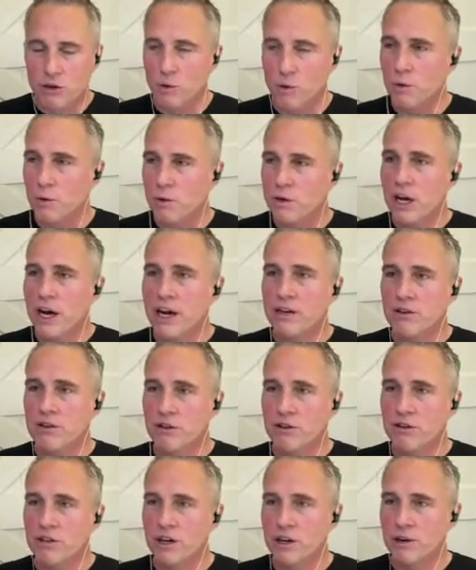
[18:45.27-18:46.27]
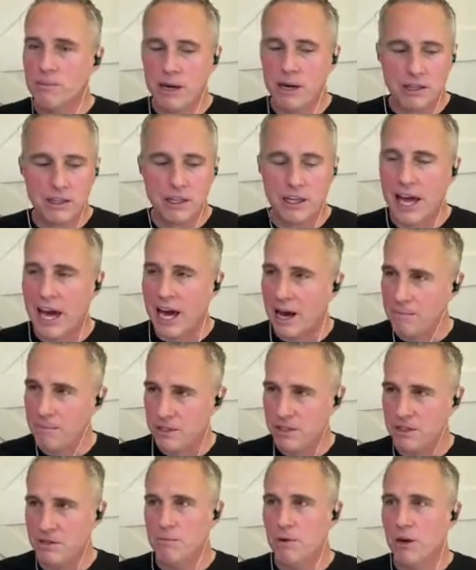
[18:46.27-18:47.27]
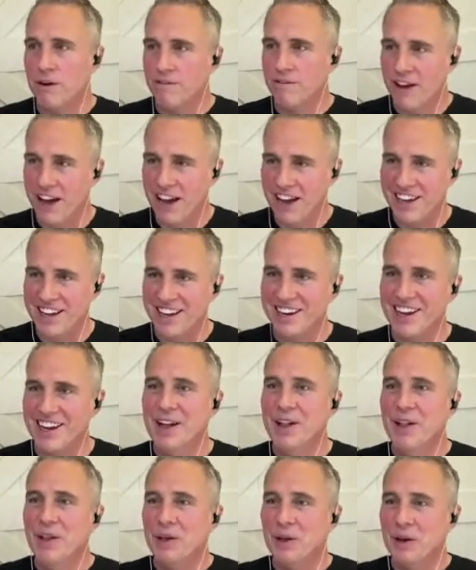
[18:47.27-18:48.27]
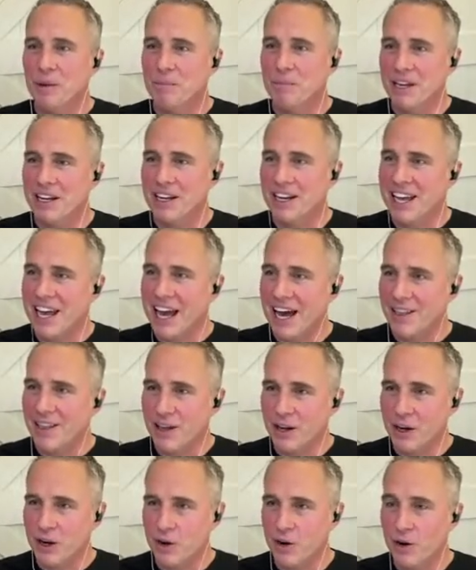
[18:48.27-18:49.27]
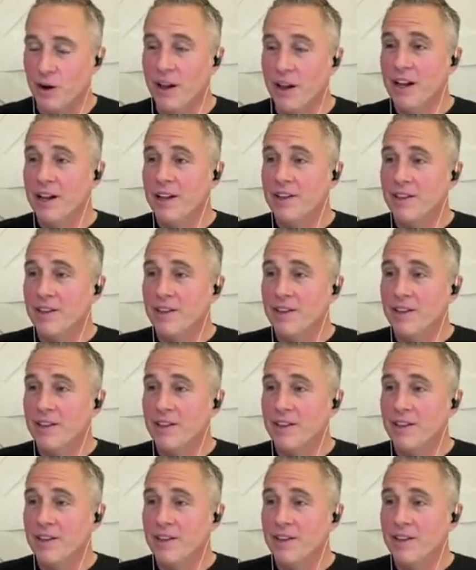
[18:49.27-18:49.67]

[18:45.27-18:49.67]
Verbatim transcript: So when we talked earlier about the cabbage and Mary Phagan, you know, being a Catholic girl,